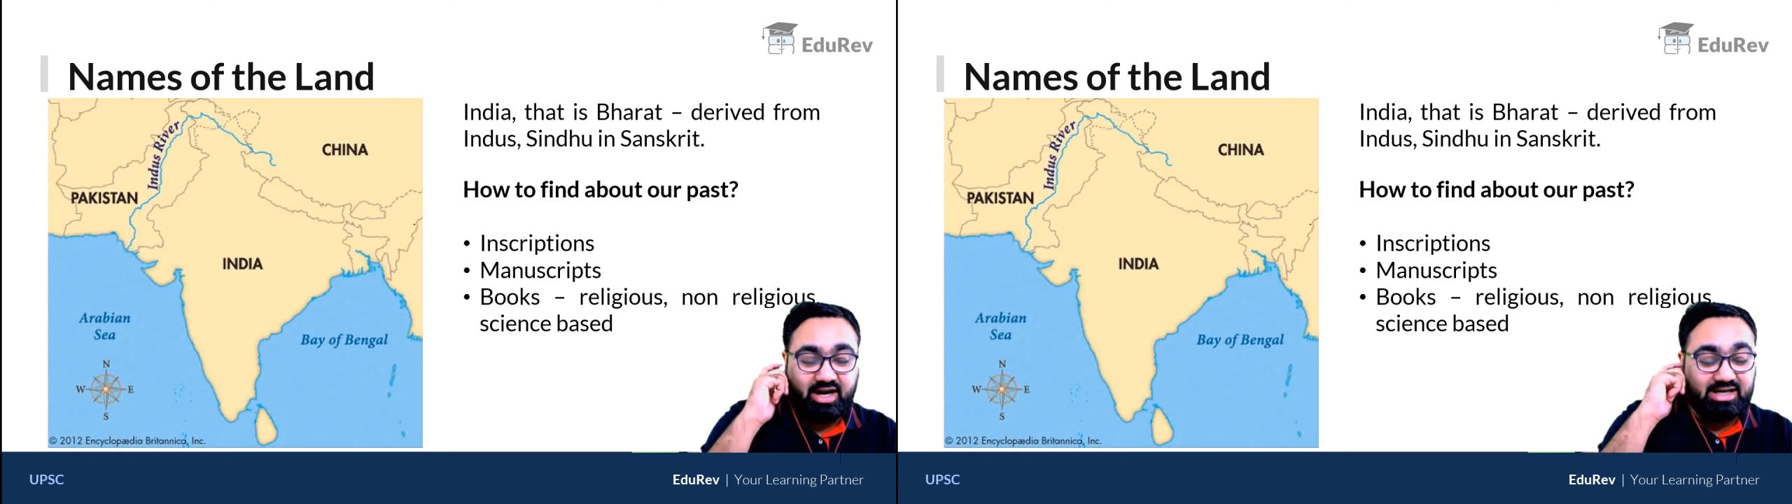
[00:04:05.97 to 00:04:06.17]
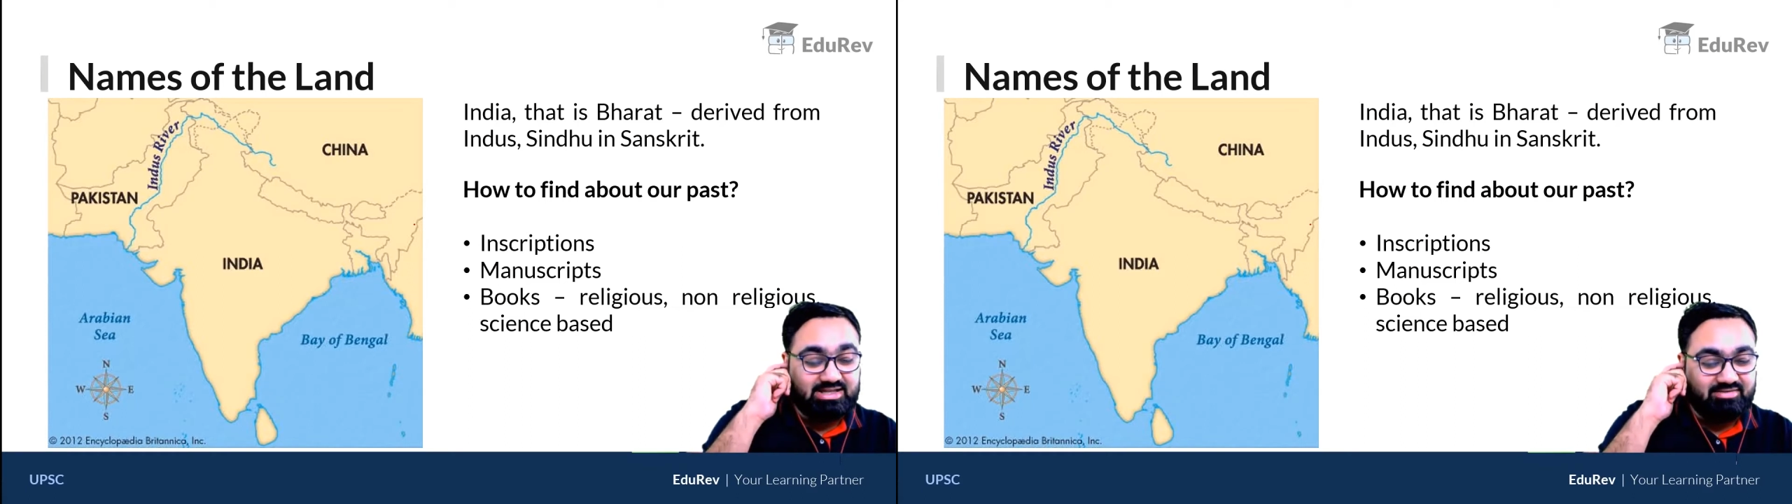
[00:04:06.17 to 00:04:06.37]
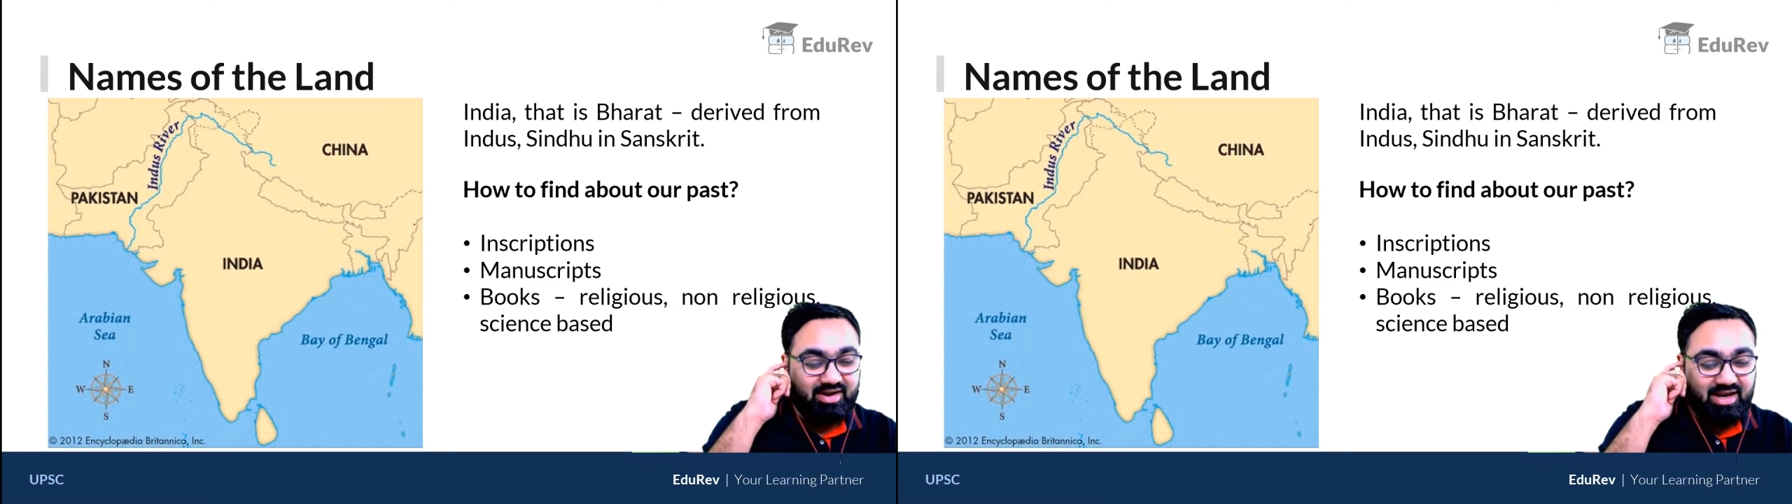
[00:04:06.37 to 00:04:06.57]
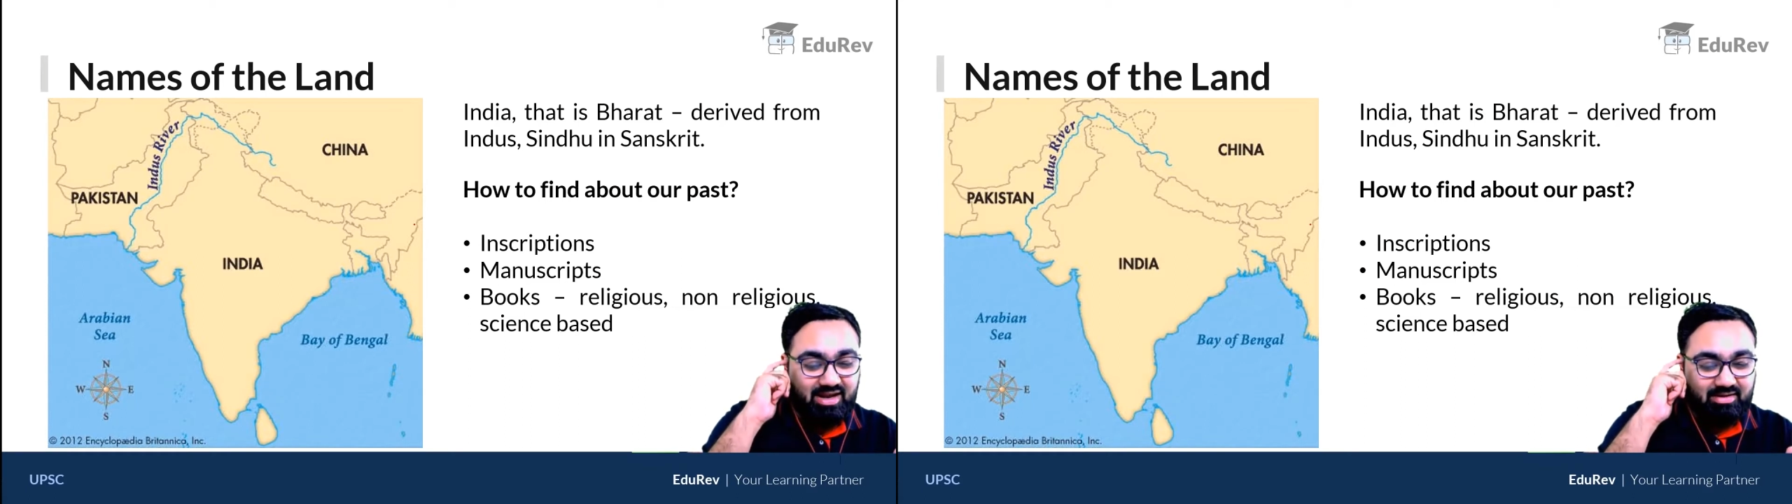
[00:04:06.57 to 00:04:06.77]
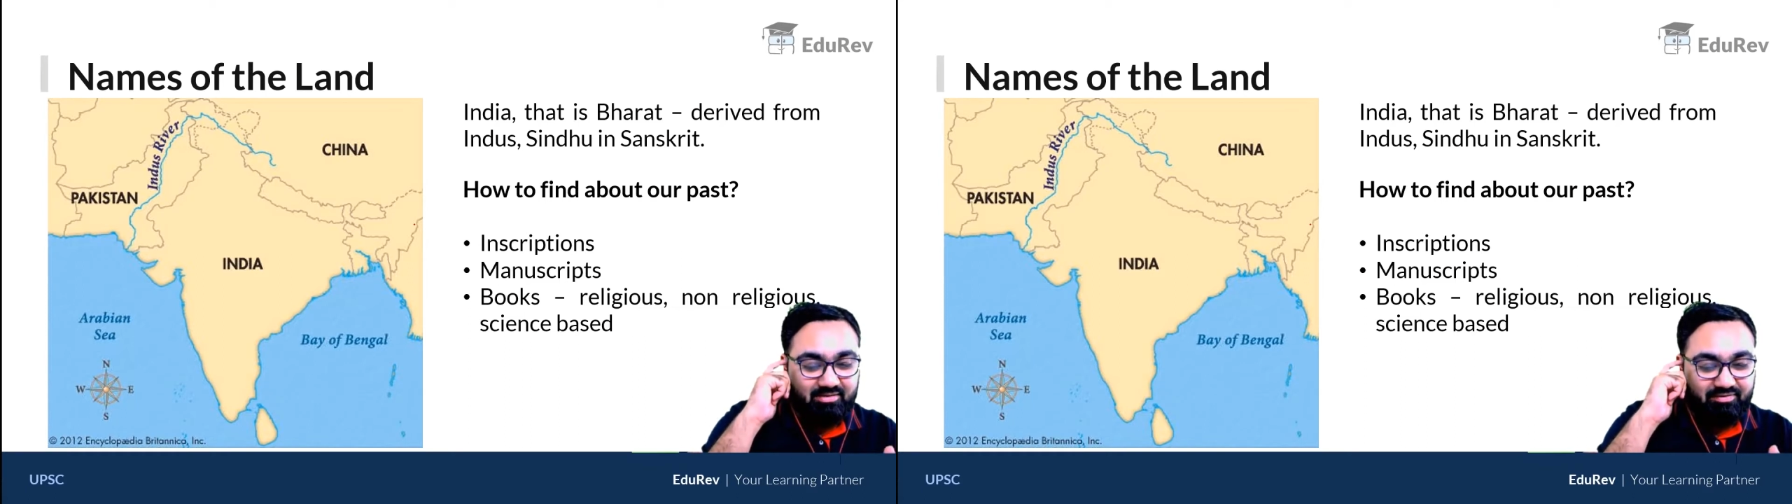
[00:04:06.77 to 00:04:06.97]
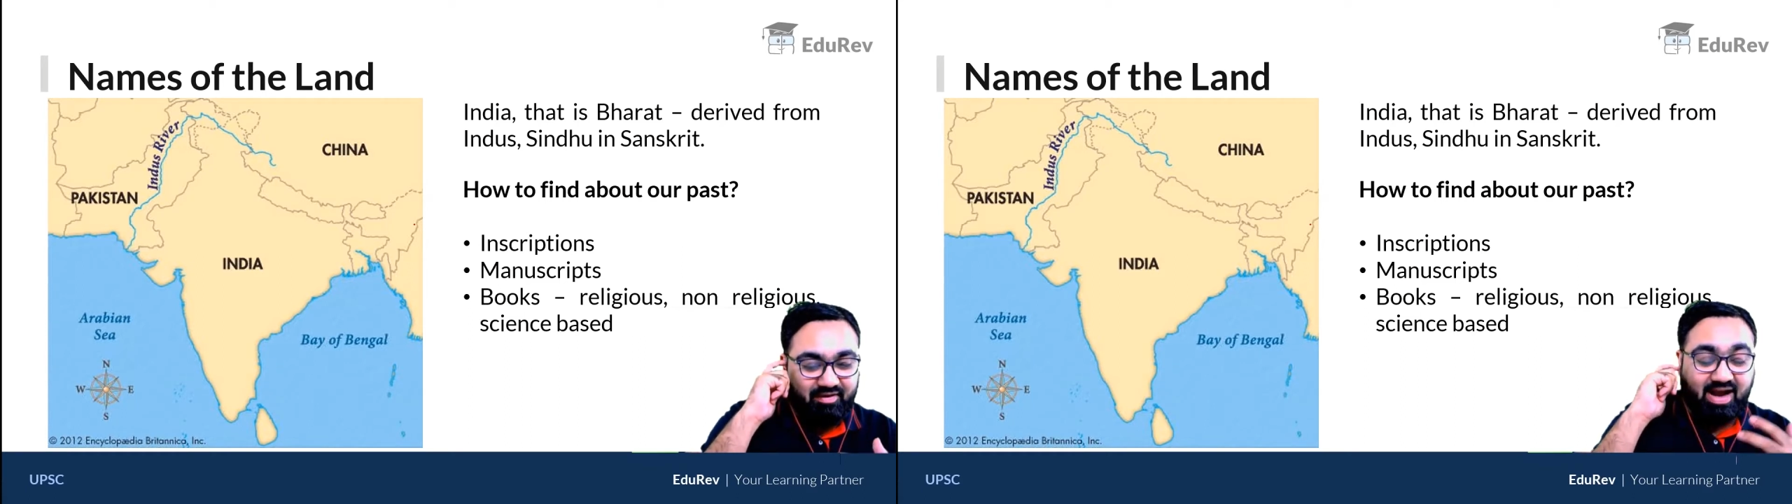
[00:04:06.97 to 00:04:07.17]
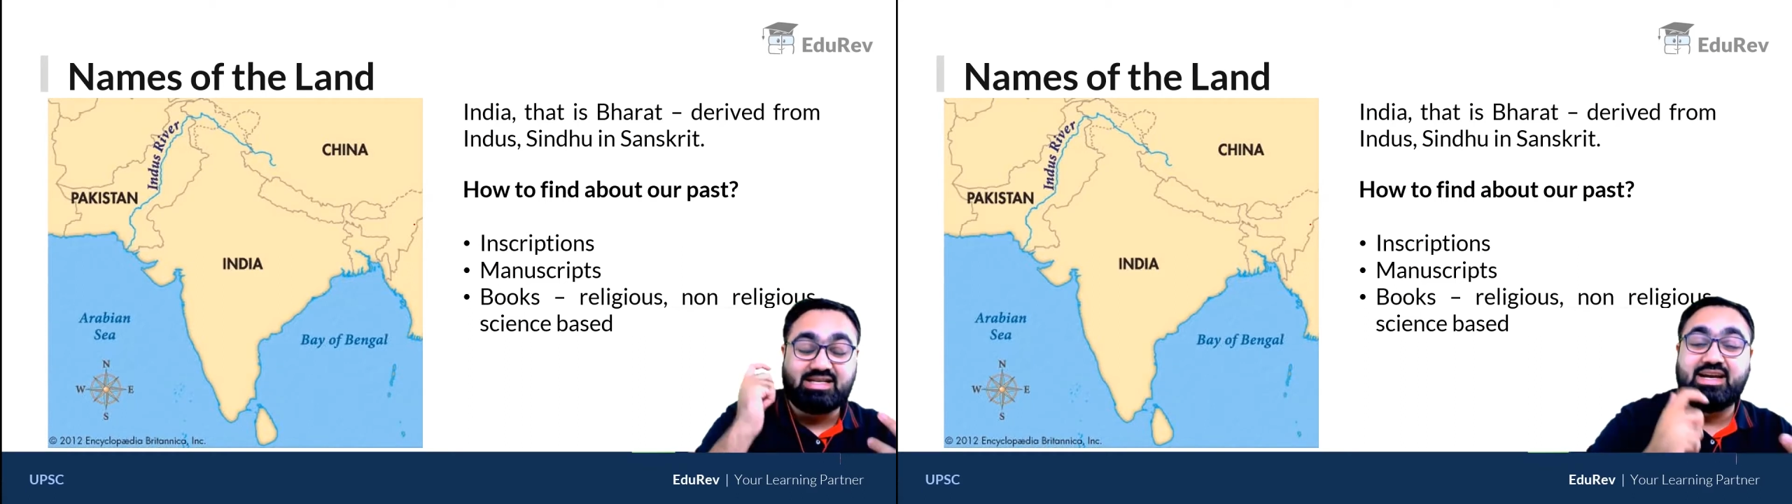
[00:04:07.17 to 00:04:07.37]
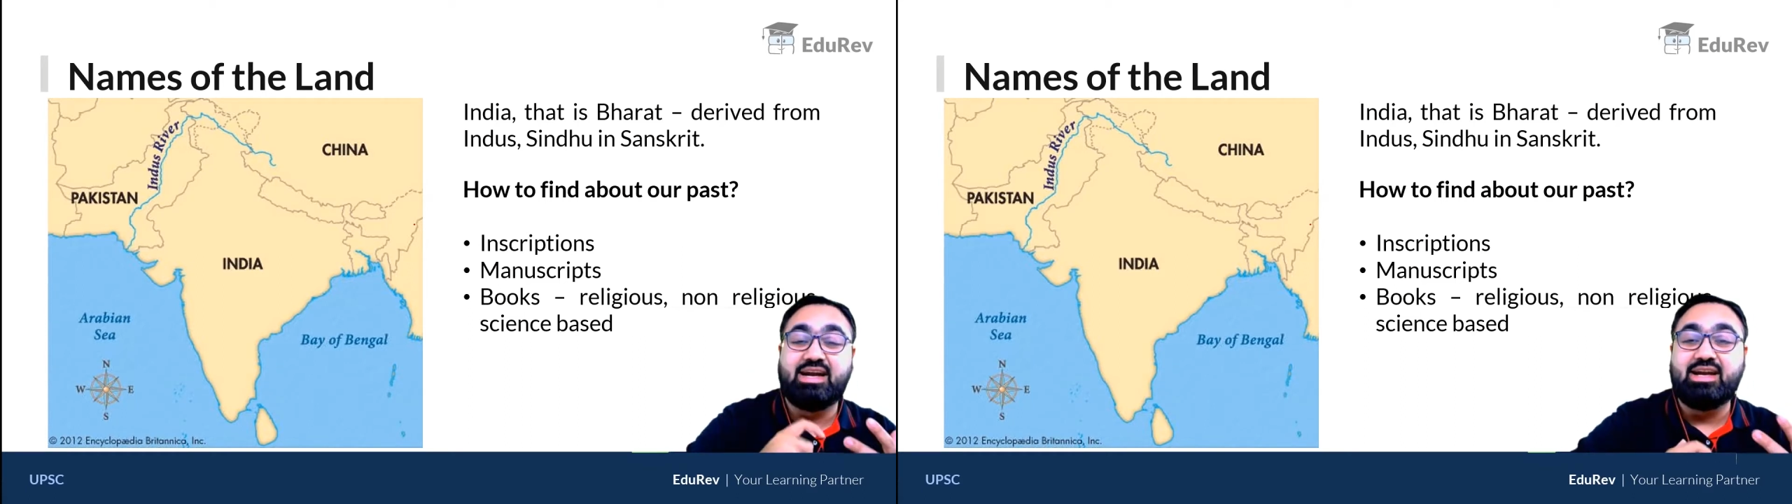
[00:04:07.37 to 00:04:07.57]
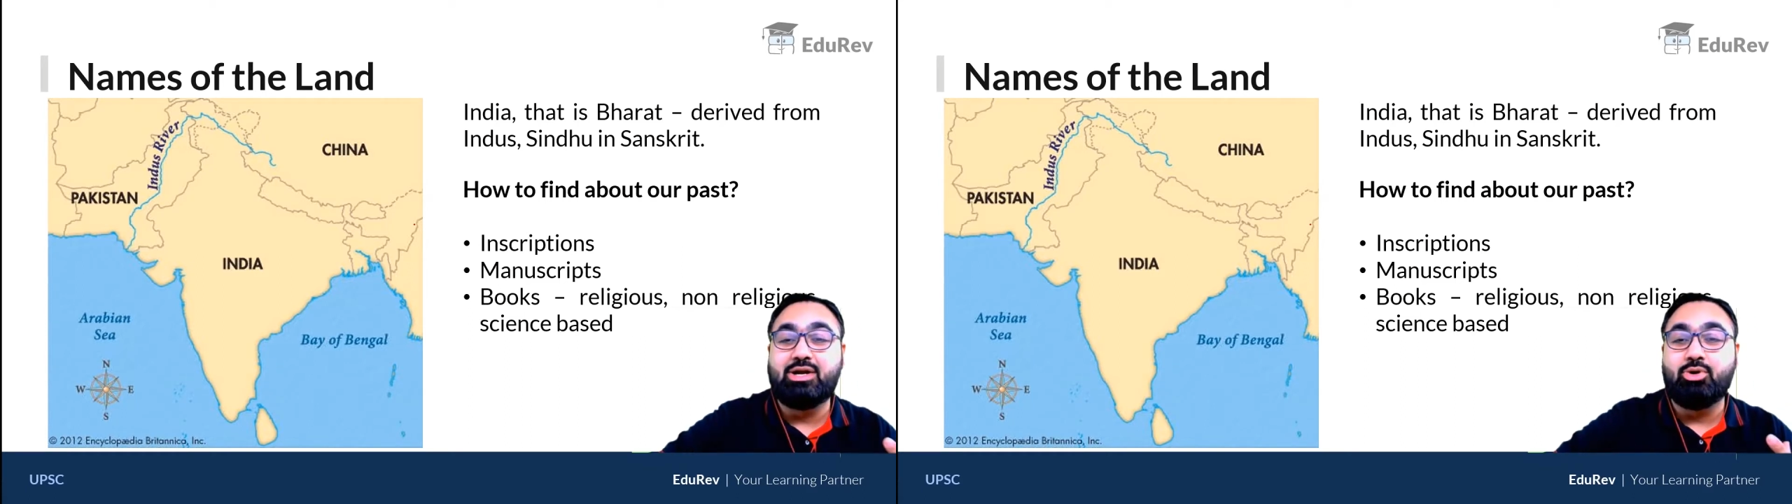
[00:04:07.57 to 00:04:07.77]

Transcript: it's very fascinating